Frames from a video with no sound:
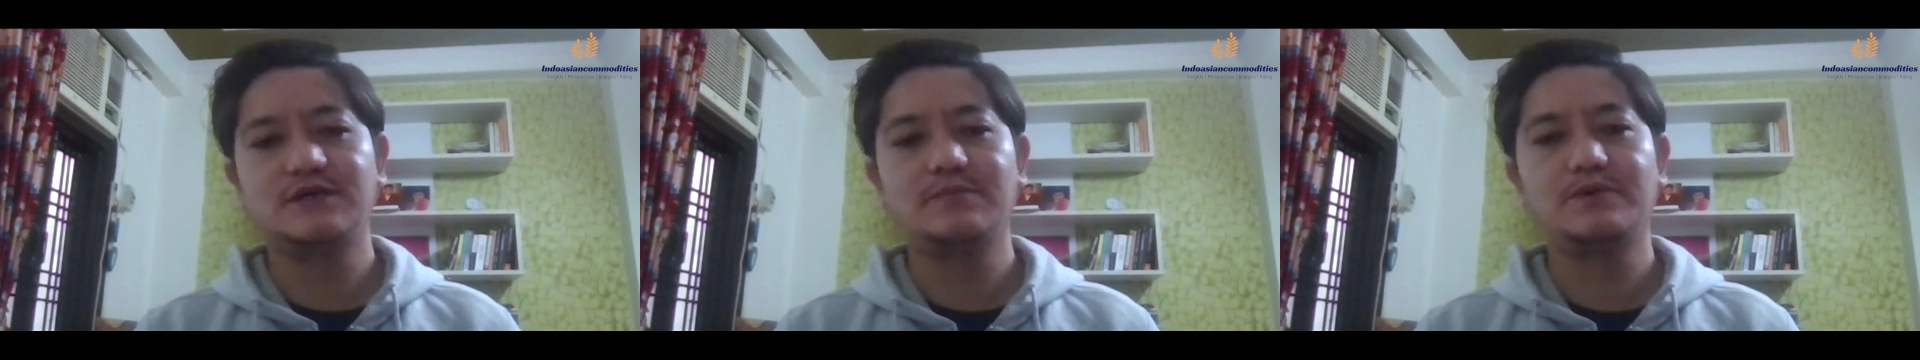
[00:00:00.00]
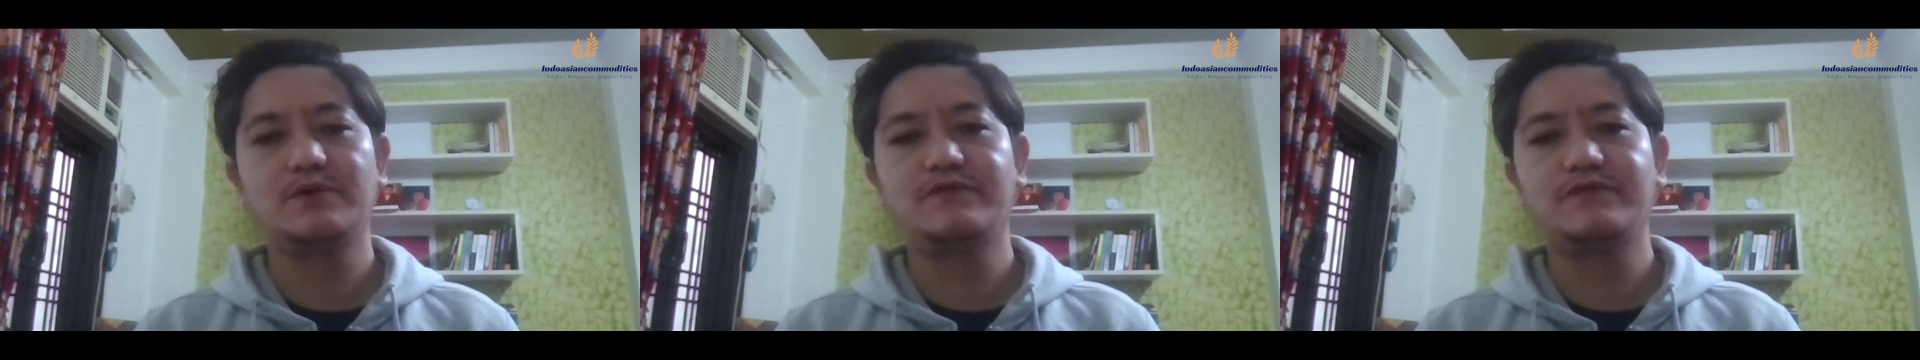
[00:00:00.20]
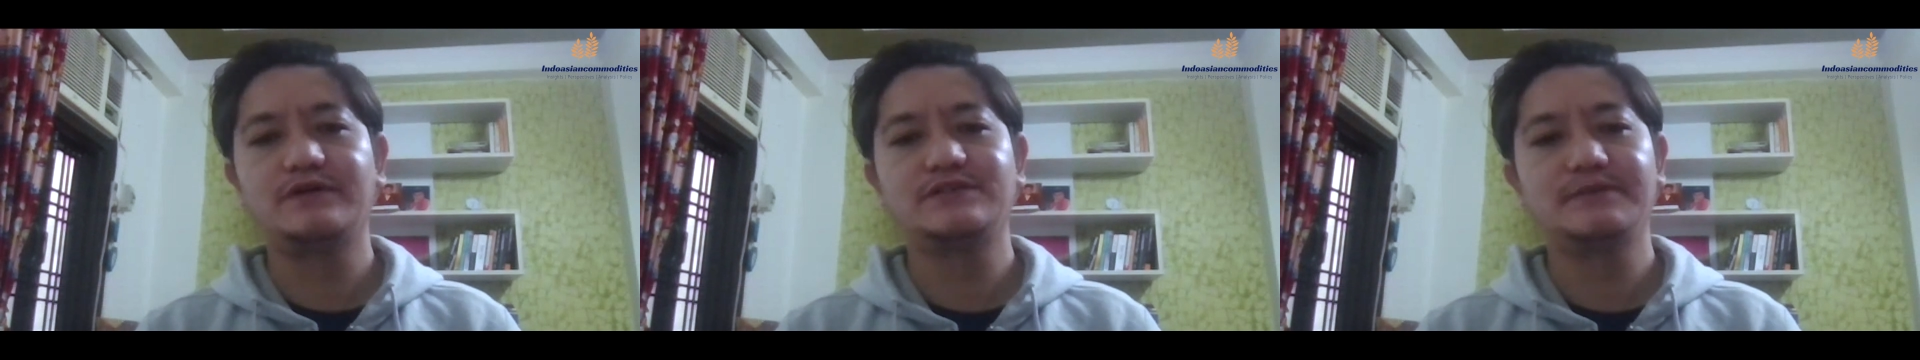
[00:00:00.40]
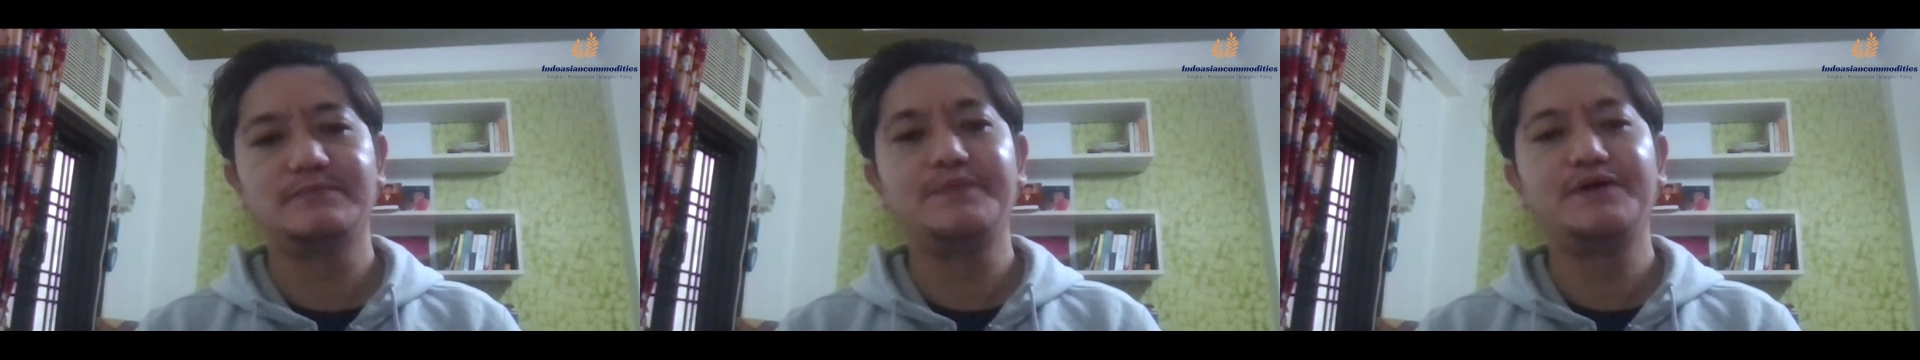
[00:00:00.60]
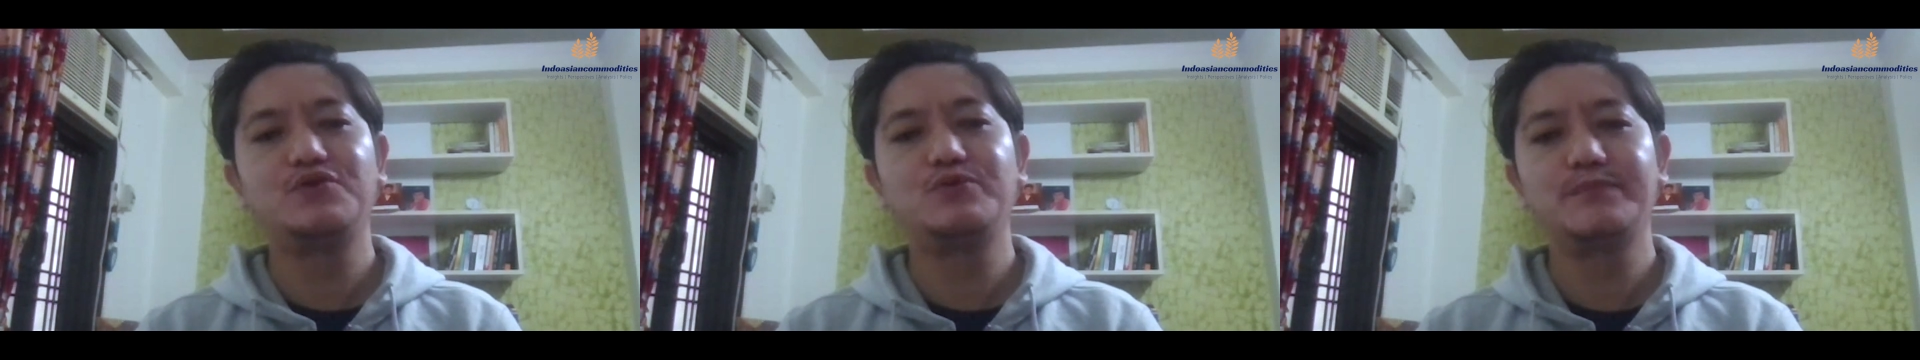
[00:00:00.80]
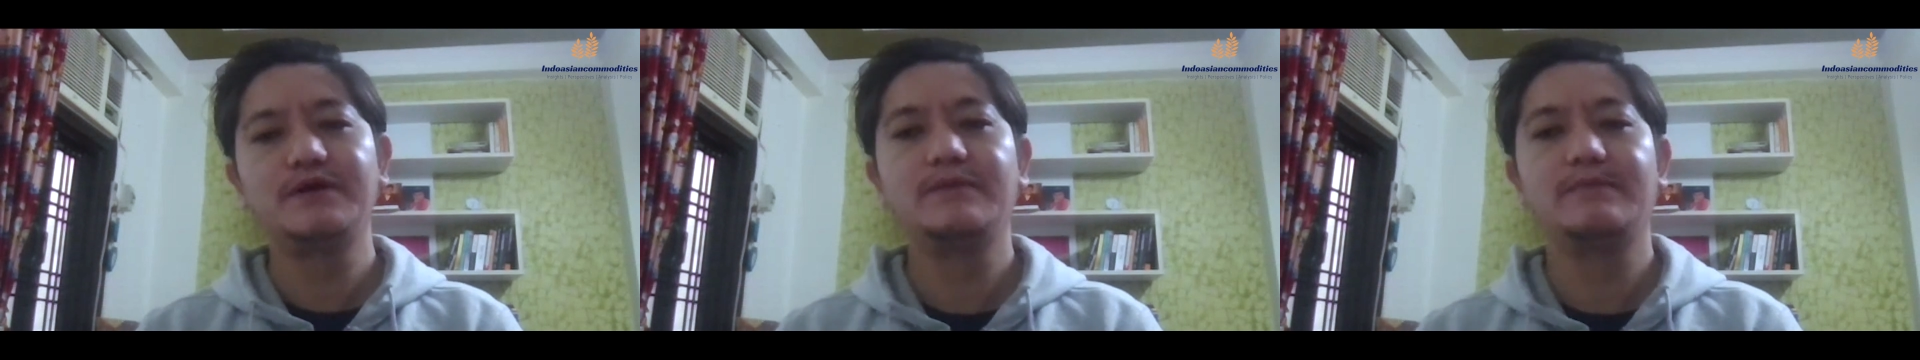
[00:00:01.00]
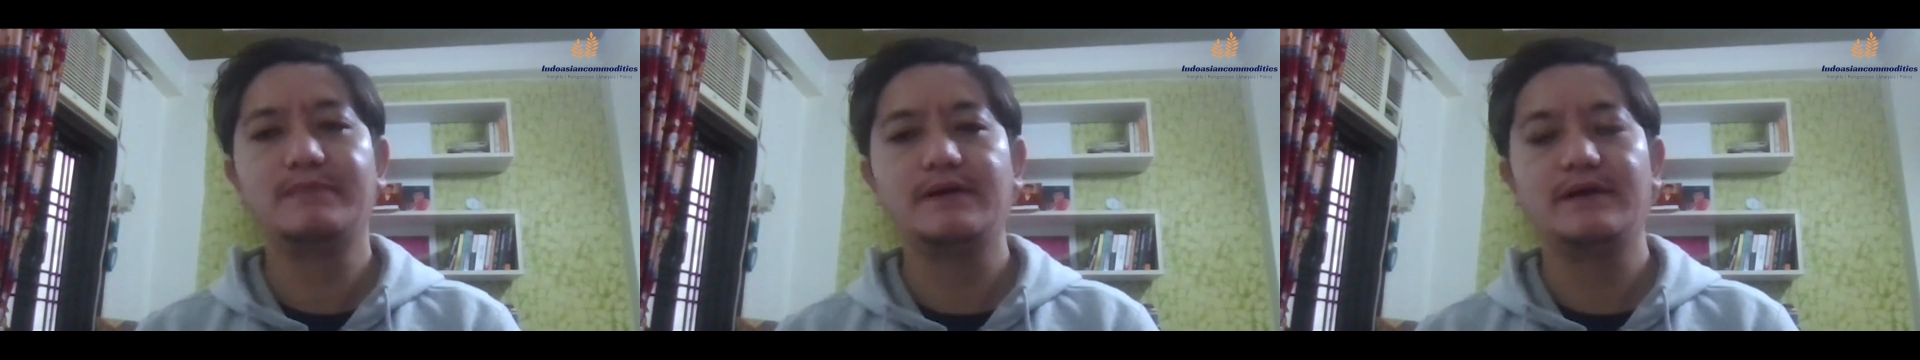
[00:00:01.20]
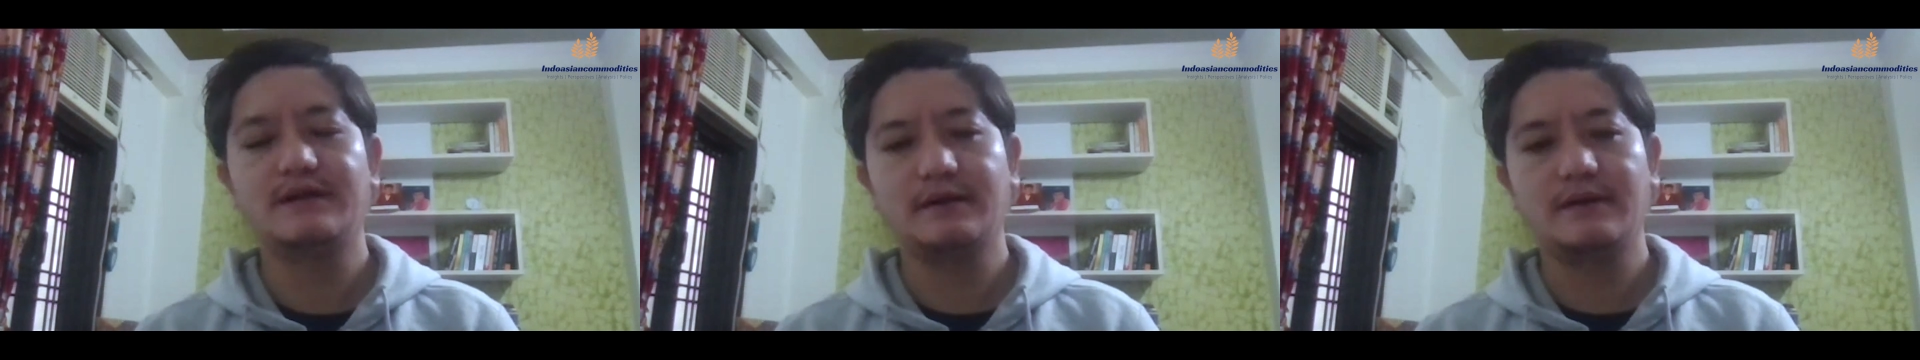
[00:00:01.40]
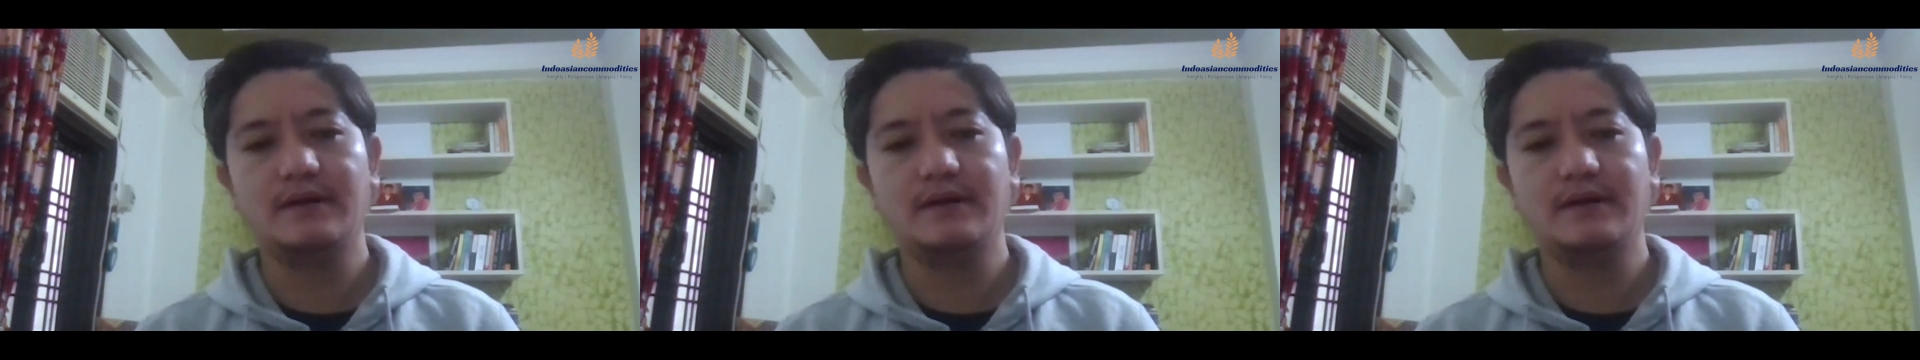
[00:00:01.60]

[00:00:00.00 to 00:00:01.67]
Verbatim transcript: couple of years a B2B play,